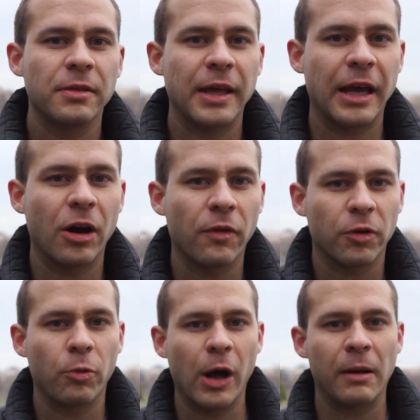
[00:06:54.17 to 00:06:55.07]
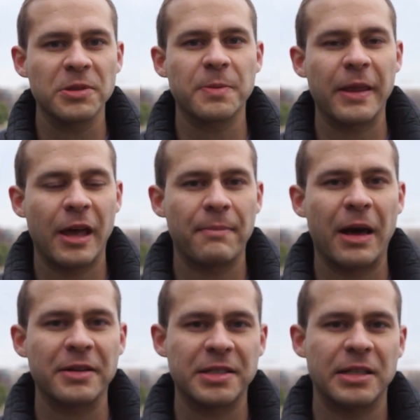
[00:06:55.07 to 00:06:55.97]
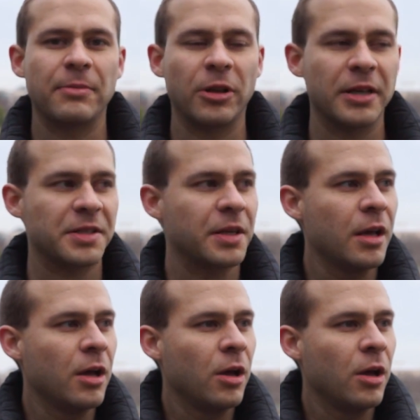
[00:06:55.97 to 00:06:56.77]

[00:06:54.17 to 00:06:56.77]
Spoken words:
they get overwhelmed by the amount of stimulus,